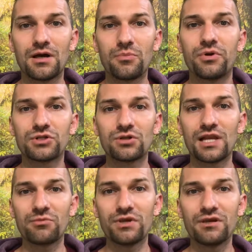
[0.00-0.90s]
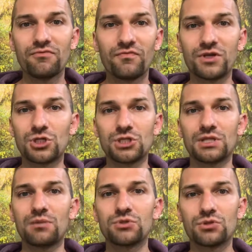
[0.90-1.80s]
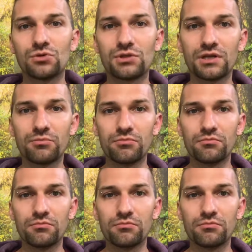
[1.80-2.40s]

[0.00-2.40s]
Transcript: A person like me, which is absolutely